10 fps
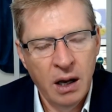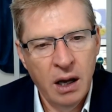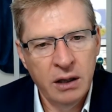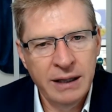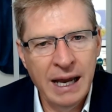
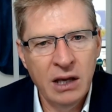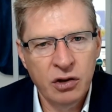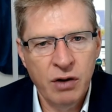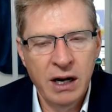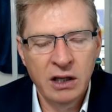days
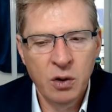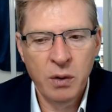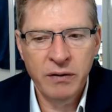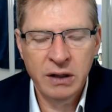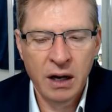trainings that
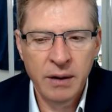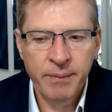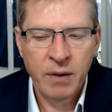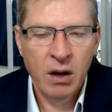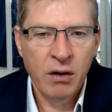we've done
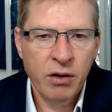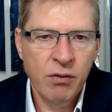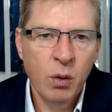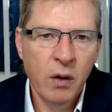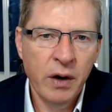
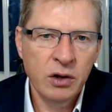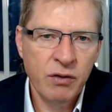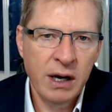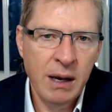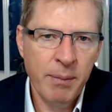through all of those
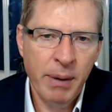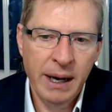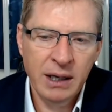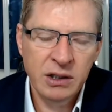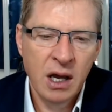great
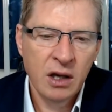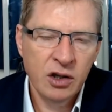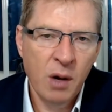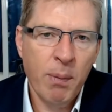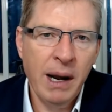impacts.
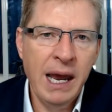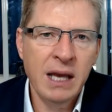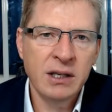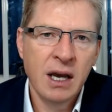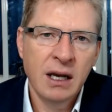So
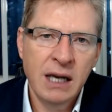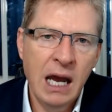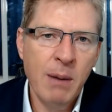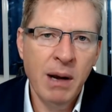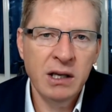please
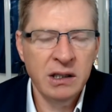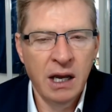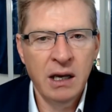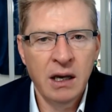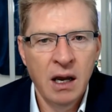keep
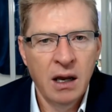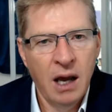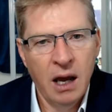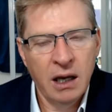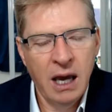listening,
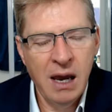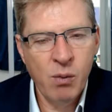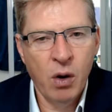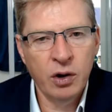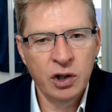keep
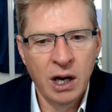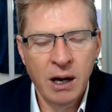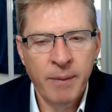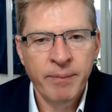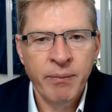watching.